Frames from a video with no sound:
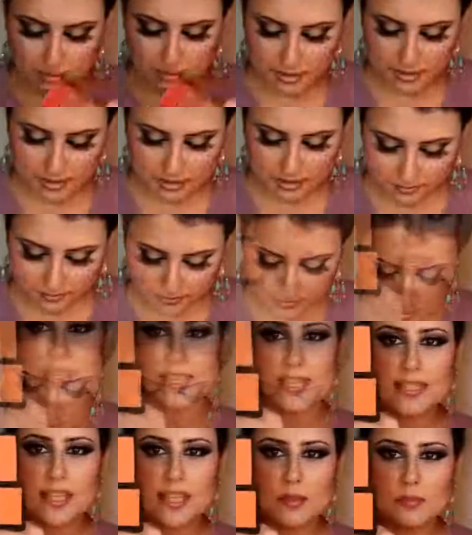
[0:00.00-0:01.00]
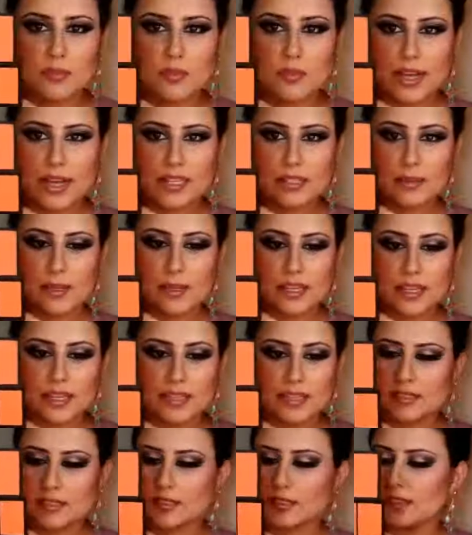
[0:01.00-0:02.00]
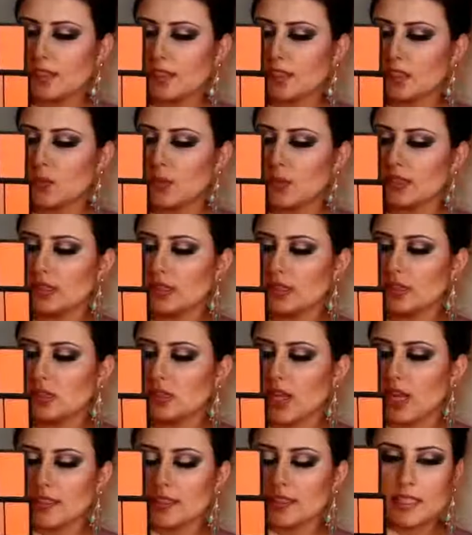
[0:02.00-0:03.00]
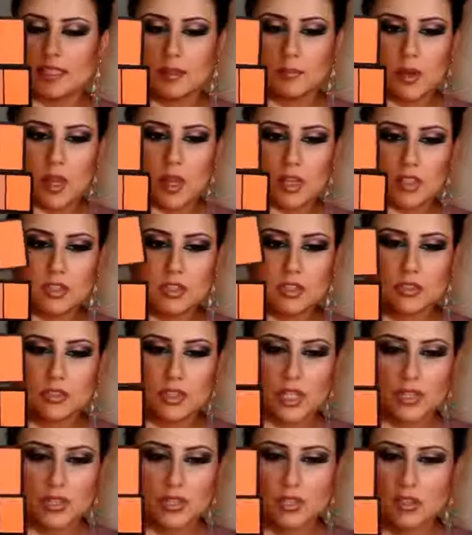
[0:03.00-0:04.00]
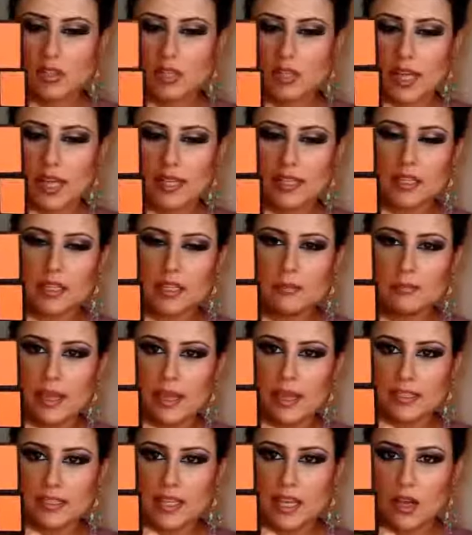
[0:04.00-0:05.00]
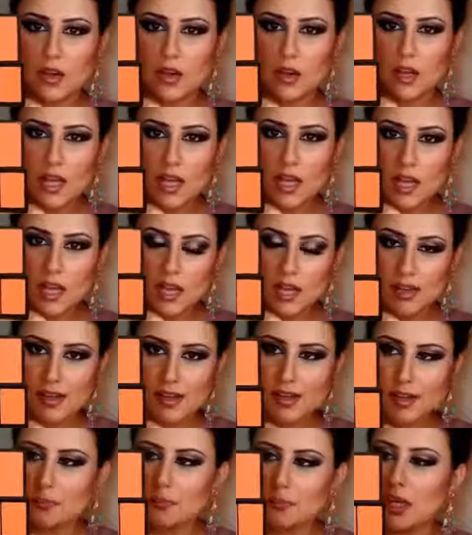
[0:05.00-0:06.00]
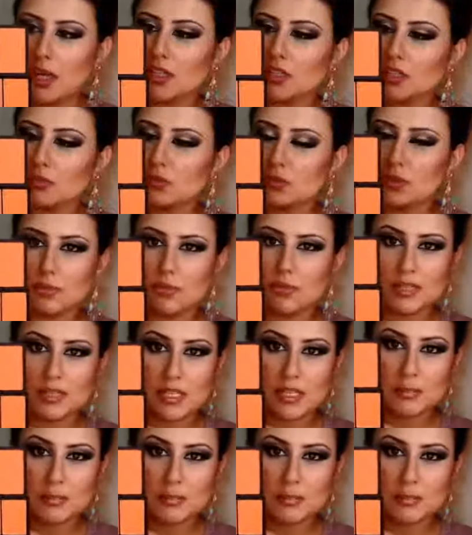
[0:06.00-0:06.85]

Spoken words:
these with them. I guess I'm right, because this one, the Chantilly blush, does look like the Pantao blush, which was